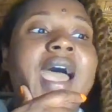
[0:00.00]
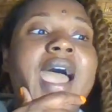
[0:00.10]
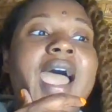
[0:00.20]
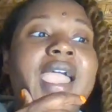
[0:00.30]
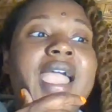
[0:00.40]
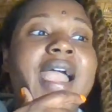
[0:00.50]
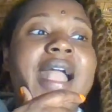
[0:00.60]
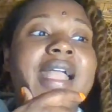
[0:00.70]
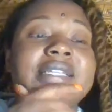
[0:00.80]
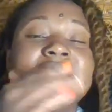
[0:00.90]

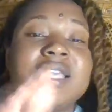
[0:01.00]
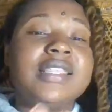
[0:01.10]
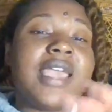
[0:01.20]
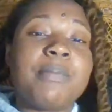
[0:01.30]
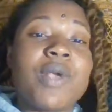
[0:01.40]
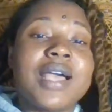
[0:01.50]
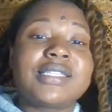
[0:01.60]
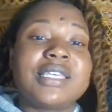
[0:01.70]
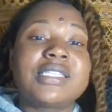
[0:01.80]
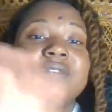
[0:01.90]
I did that
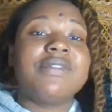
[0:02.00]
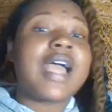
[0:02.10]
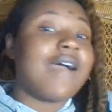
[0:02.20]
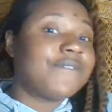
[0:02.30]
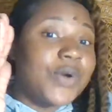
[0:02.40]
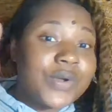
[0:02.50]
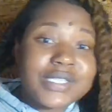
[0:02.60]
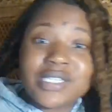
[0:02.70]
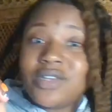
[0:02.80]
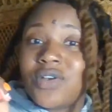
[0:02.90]
process of not
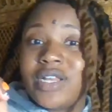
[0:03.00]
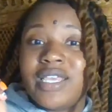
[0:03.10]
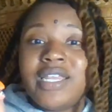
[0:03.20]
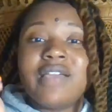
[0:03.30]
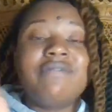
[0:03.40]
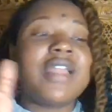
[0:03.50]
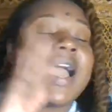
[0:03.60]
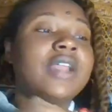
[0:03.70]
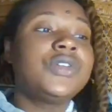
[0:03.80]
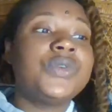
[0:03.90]
focusing on it, of
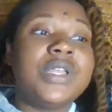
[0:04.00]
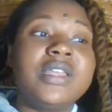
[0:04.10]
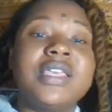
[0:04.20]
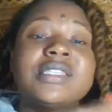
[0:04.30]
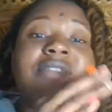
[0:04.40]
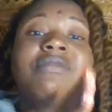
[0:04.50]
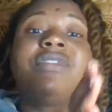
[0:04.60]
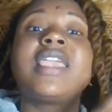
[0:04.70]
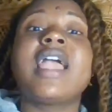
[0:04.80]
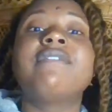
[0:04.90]
not doing this, of
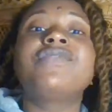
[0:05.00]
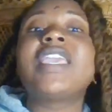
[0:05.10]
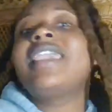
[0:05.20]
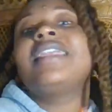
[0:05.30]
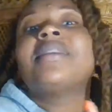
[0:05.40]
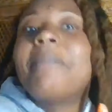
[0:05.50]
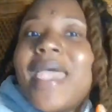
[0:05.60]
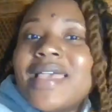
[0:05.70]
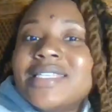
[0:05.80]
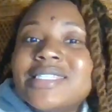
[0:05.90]
thinking the
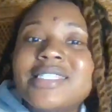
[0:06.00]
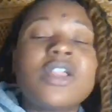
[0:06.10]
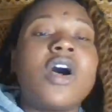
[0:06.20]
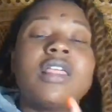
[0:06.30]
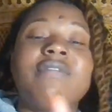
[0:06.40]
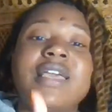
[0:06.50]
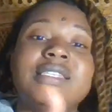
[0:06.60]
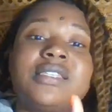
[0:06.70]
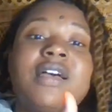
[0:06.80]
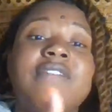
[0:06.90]
best and all of that
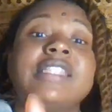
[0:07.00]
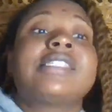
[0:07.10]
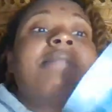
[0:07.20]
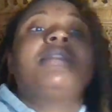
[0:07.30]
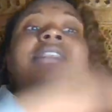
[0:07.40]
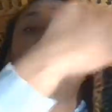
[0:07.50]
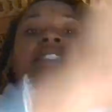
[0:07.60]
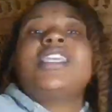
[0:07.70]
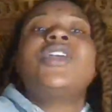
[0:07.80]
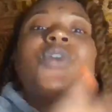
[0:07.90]
stuff, and something
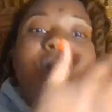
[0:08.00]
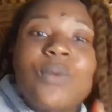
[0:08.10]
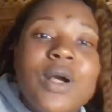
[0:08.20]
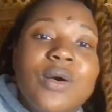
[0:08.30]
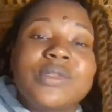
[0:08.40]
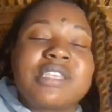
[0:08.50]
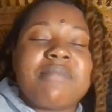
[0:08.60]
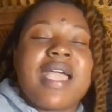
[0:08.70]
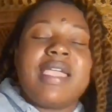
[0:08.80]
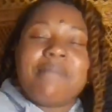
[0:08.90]
still arose, and
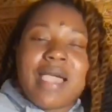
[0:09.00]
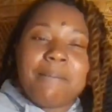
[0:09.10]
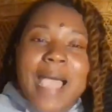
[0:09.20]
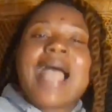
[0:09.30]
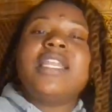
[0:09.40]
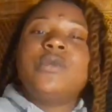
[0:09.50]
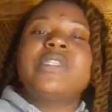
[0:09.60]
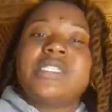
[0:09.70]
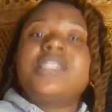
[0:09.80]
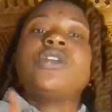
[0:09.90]
my body
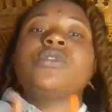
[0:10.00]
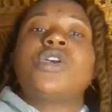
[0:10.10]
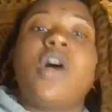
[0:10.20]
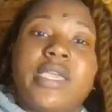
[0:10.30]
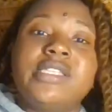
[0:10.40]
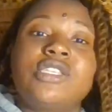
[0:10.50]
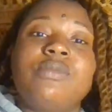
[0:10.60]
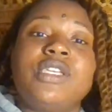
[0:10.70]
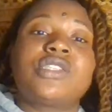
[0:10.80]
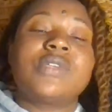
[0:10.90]
was still talking to
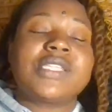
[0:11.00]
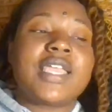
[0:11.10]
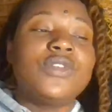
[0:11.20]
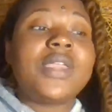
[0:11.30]
me. So it's like